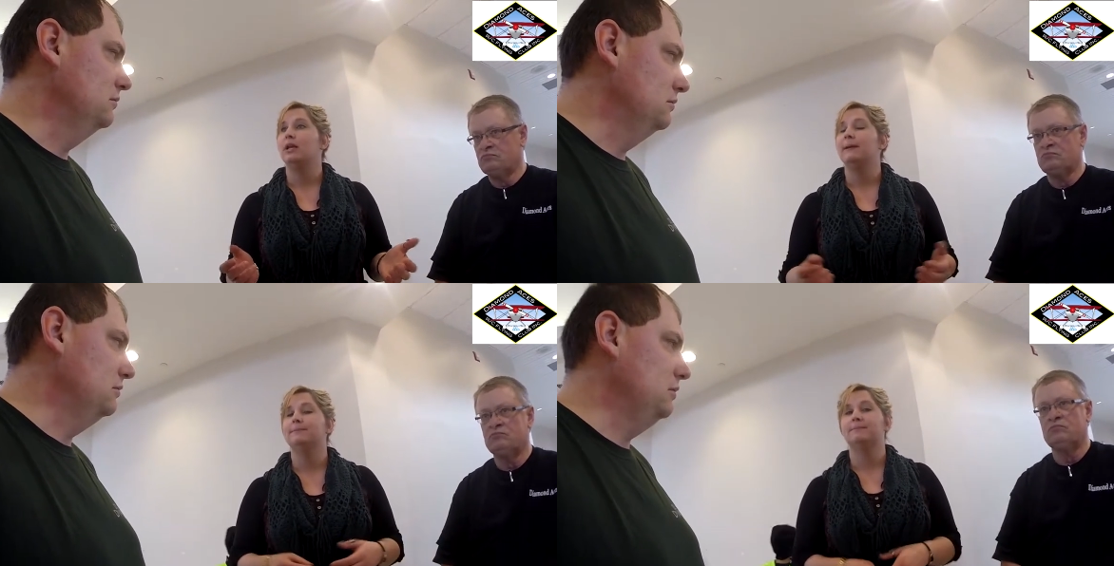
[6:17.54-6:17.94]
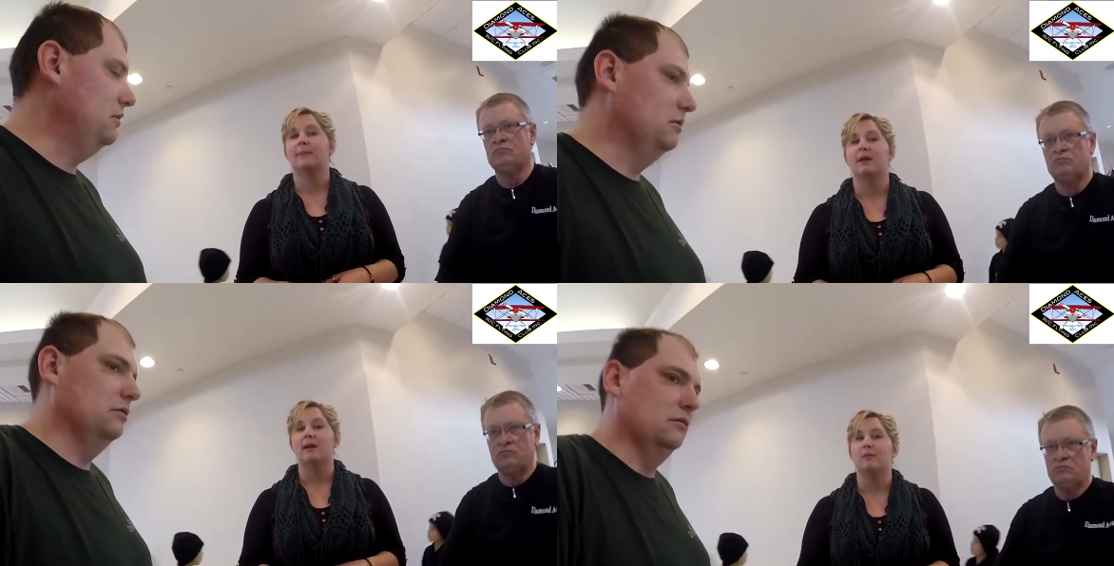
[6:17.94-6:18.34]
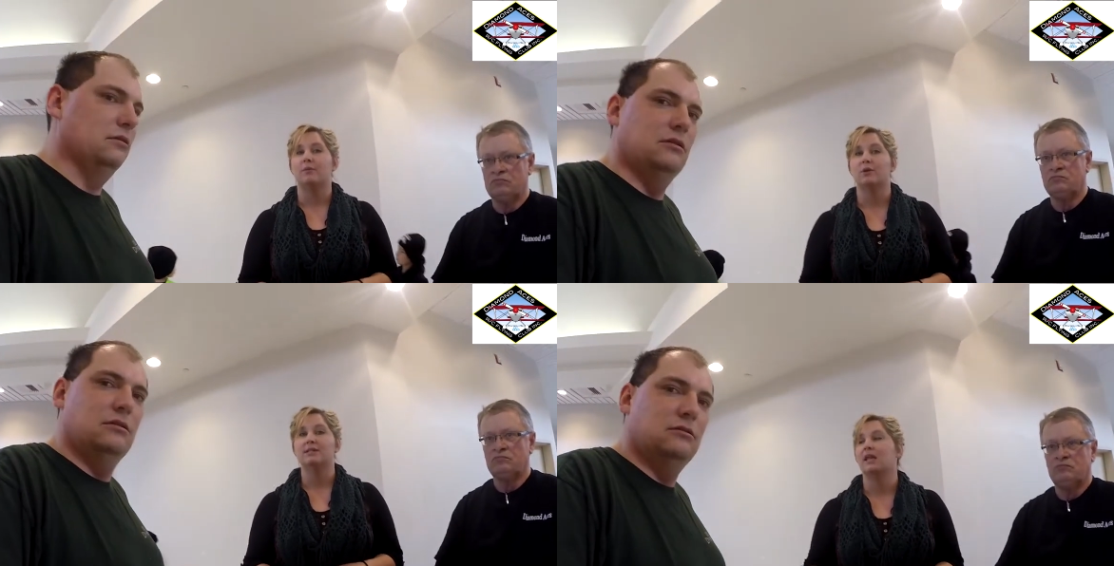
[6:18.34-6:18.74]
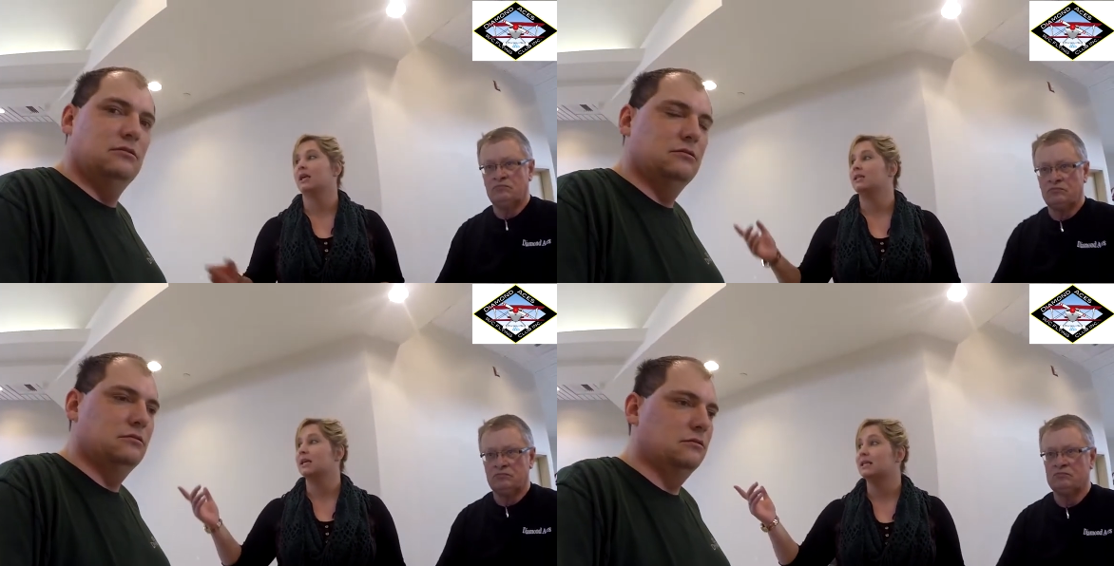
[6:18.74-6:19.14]
Speaker 1: Yeah. Um, we're
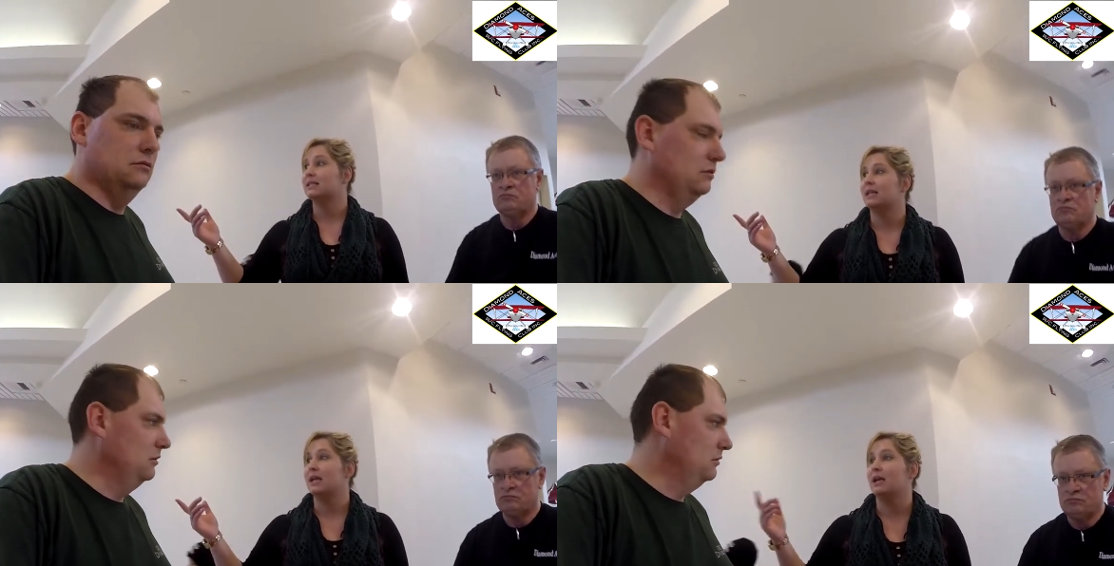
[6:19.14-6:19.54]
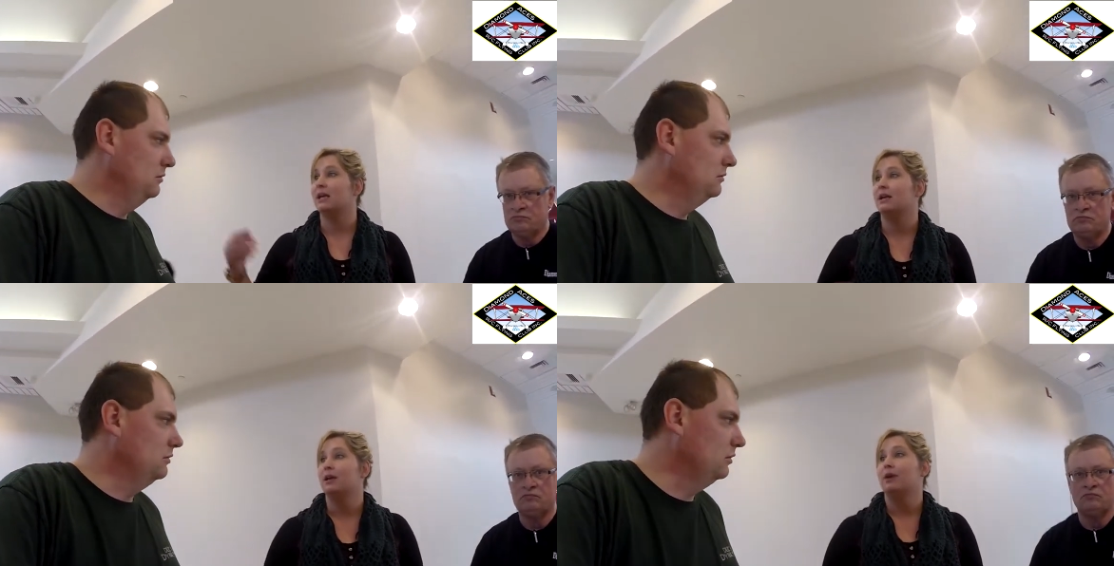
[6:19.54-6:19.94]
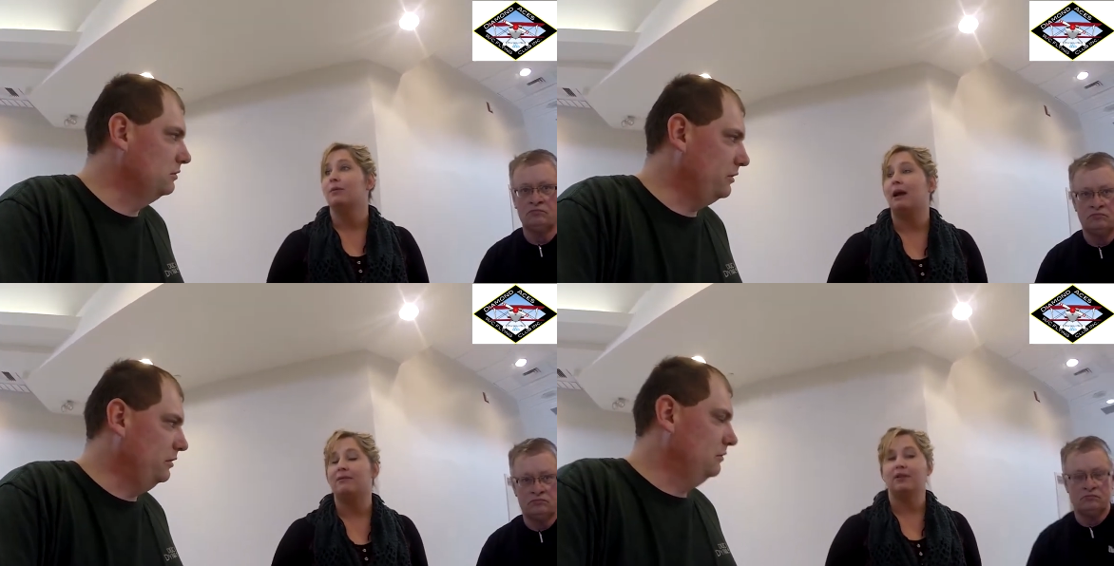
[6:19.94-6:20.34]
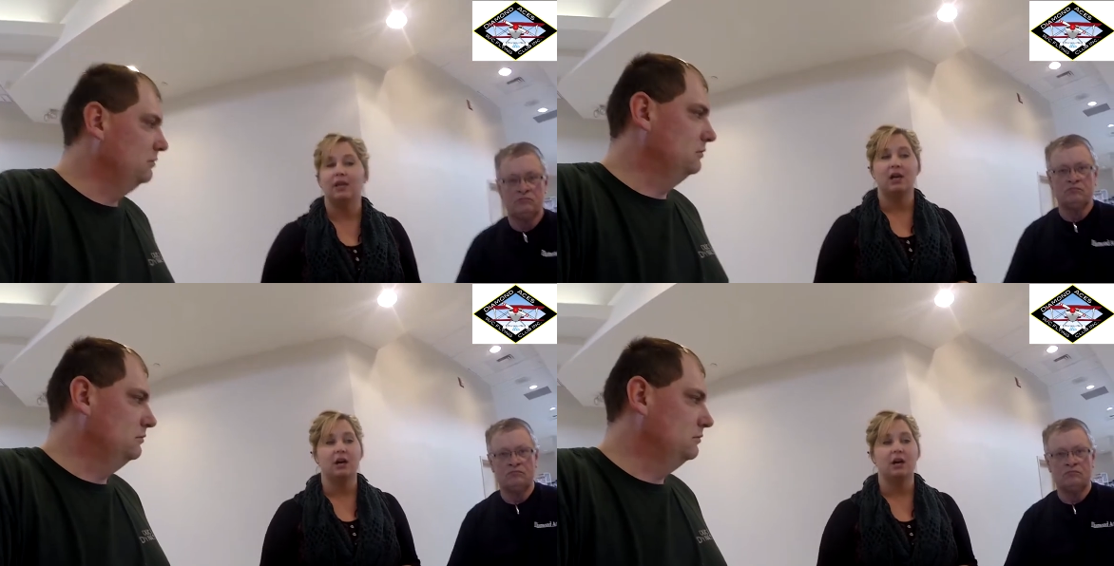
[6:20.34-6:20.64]
selling tickets today, okay. raffling